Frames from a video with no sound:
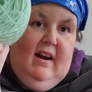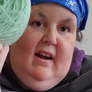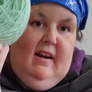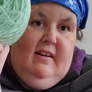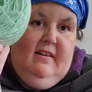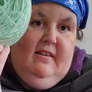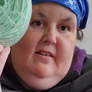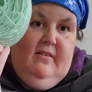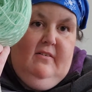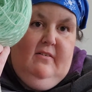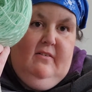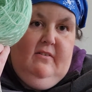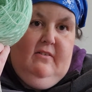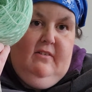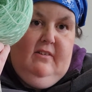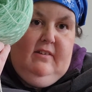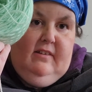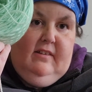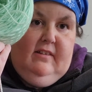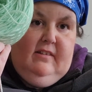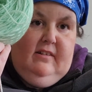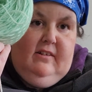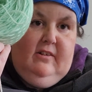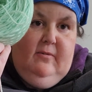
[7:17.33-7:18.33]
I know
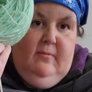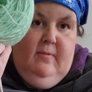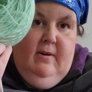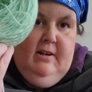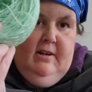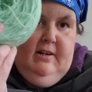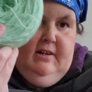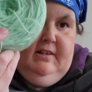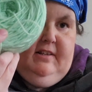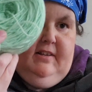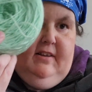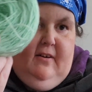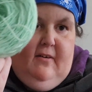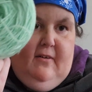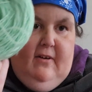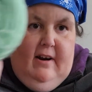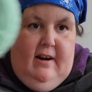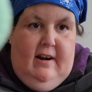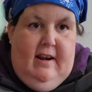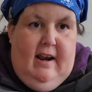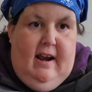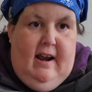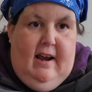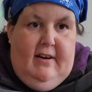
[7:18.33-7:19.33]
this is 2 minutes
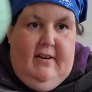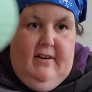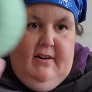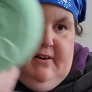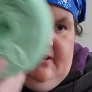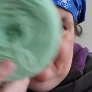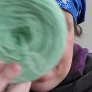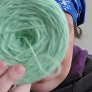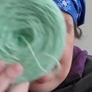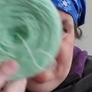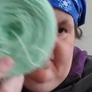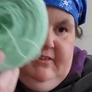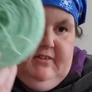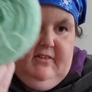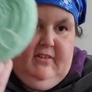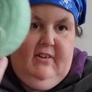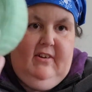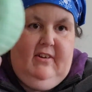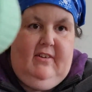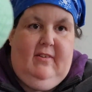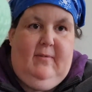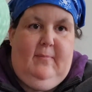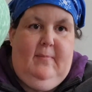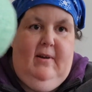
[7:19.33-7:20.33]
already added on to the
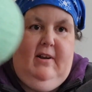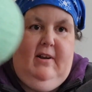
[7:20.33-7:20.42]
6